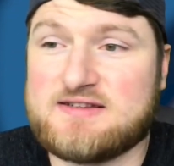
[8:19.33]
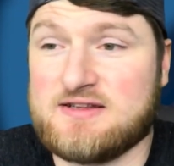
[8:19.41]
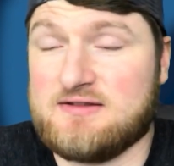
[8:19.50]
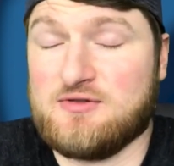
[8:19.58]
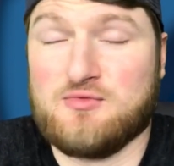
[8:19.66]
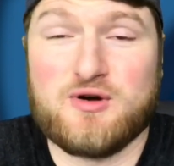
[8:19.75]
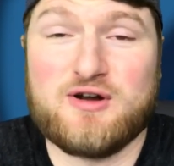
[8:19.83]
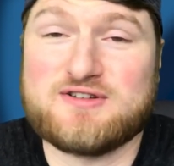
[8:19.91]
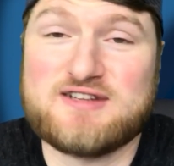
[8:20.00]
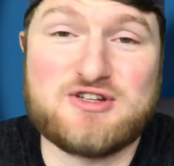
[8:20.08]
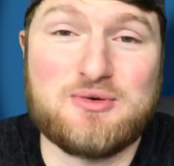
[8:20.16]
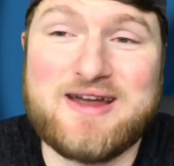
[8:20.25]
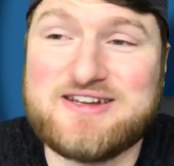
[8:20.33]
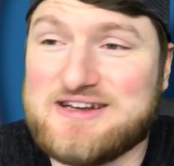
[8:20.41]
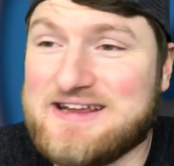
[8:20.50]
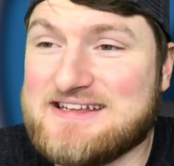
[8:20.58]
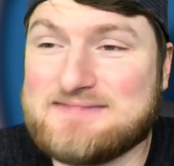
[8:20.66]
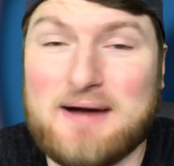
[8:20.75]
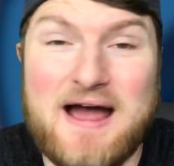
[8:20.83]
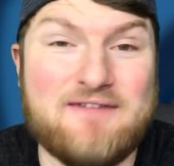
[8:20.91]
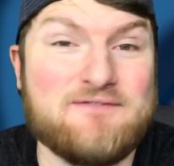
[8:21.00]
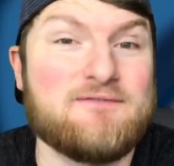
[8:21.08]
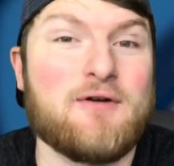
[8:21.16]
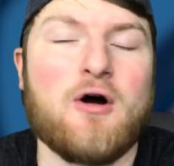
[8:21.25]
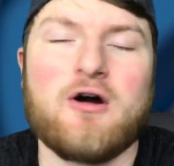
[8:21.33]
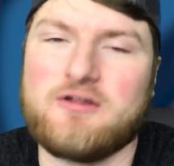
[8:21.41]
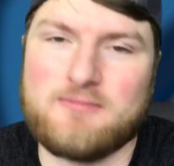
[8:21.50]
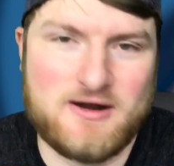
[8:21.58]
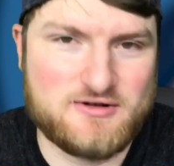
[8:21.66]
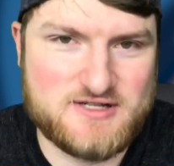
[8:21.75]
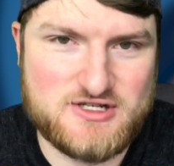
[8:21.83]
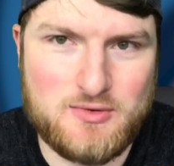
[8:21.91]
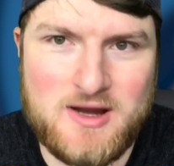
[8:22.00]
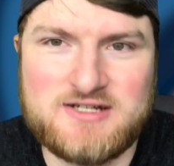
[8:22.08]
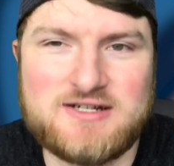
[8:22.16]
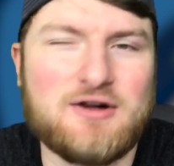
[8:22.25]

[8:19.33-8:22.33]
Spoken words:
The Warrior situation is by far the better situation.